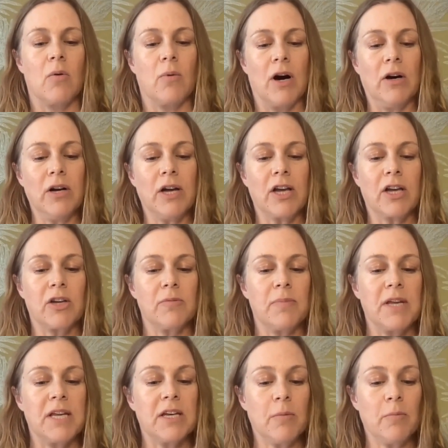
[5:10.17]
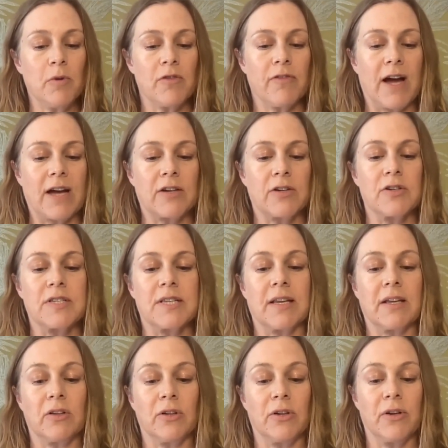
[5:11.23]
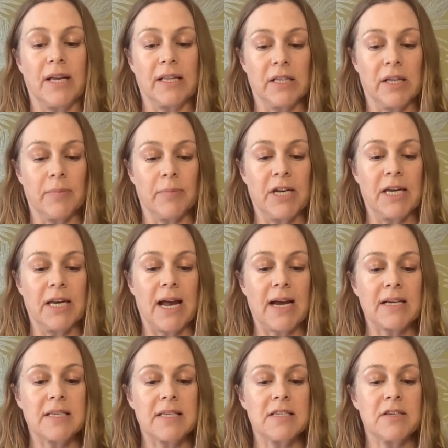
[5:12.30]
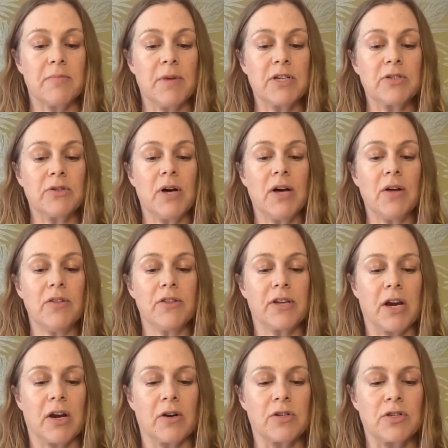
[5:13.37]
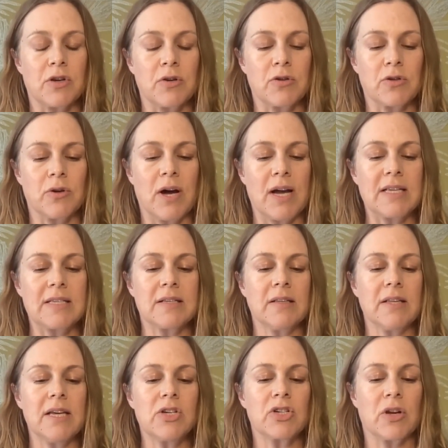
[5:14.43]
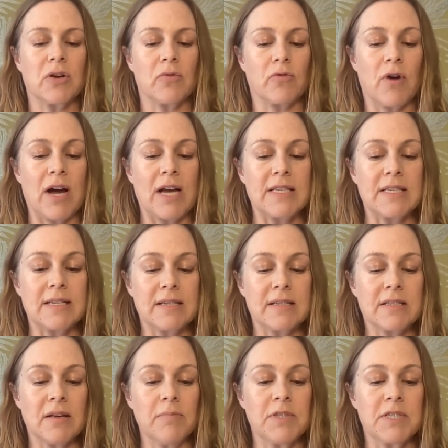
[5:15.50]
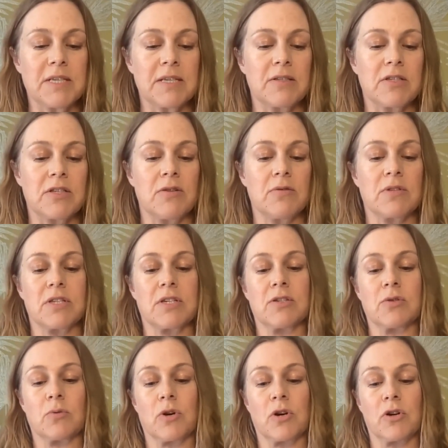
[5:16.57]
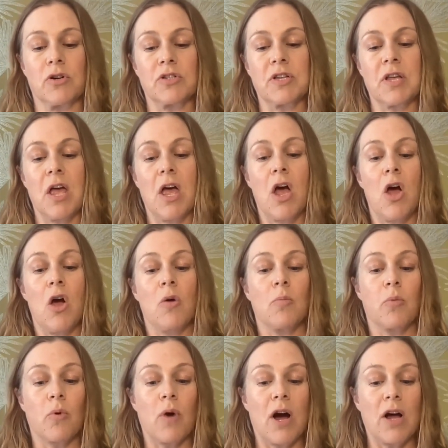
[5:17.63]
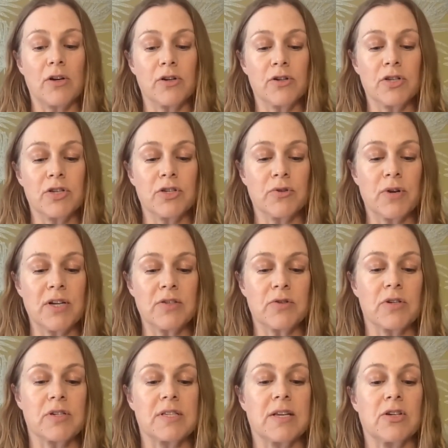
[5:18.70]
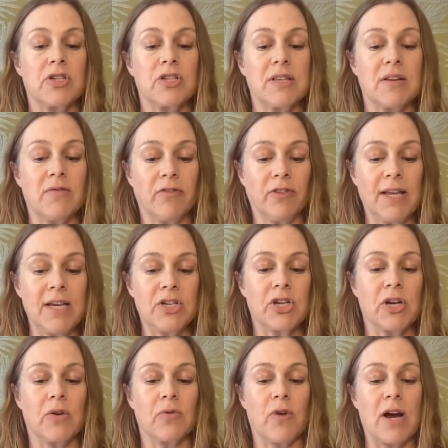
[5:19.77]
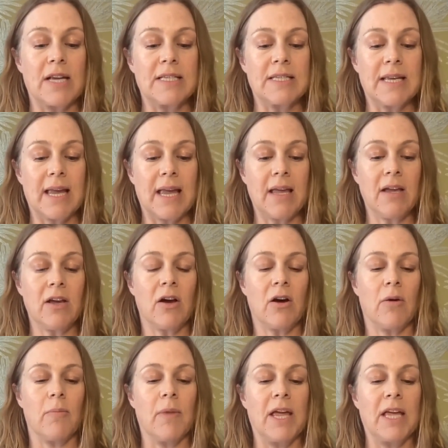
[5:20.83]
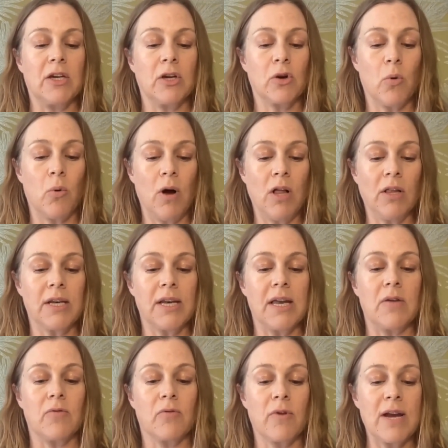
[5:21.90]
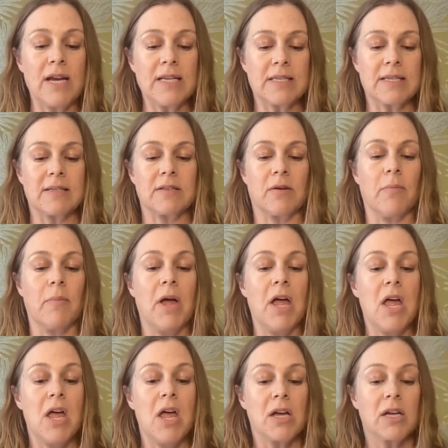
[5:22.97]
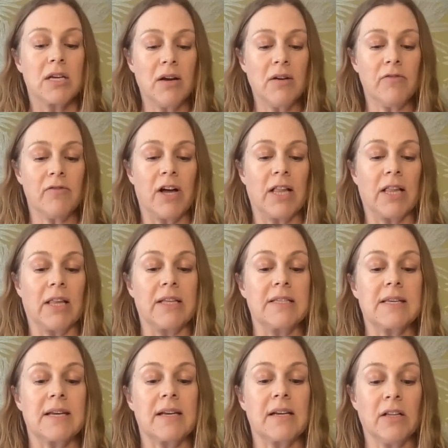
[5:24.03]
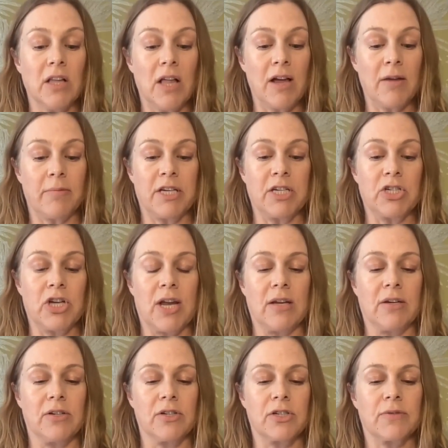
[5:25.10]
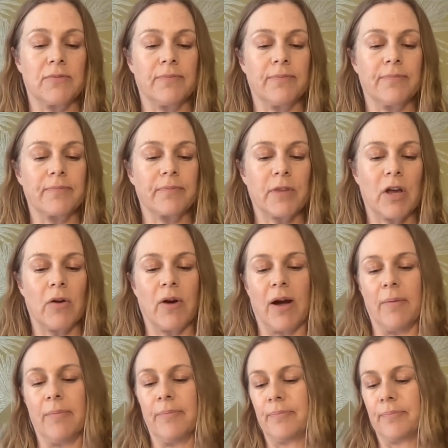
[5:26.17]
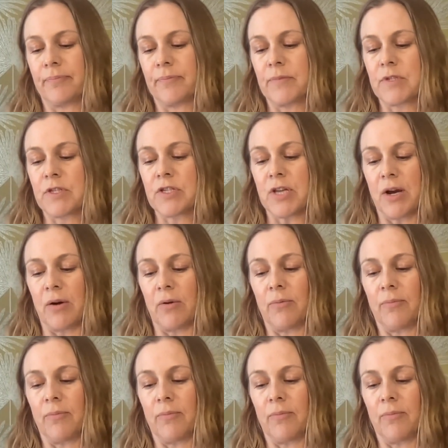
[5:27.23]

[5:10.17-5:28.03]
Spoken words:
well, it could be a number of factors, including limited access to mental health care, social isolation, rising substance use disorders, broader stressors such as inflation, rising income, inequality, racism, gun violence, and climate change. Okay, so